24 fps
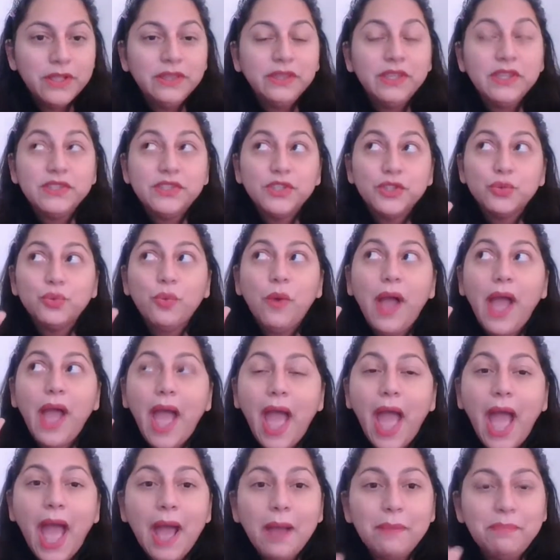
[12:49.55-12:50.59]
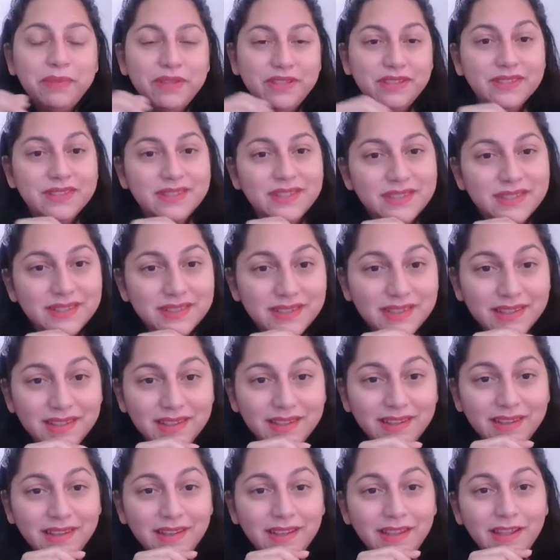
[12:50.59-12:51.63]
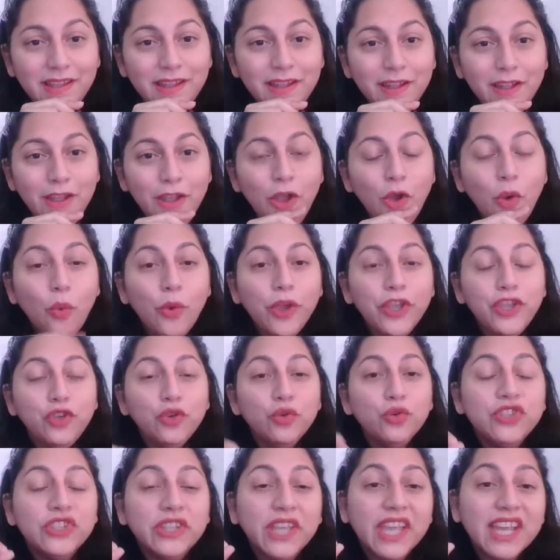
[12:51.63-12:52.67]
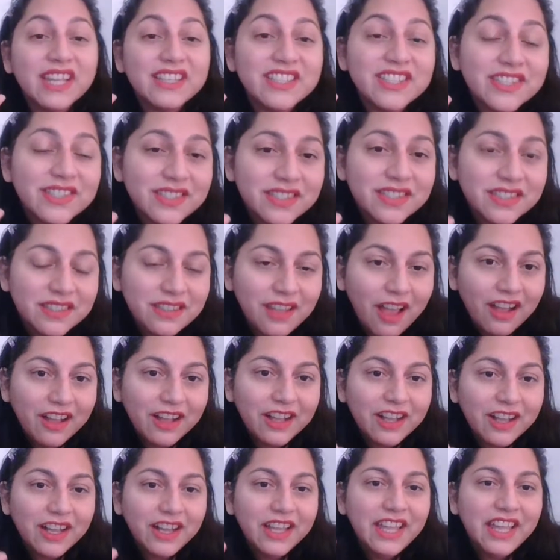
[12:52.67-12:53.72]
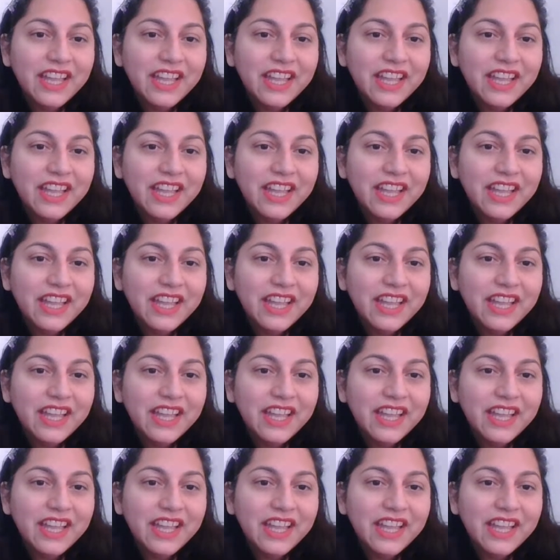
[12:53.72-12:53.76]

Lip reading: This is what happens when you get stuck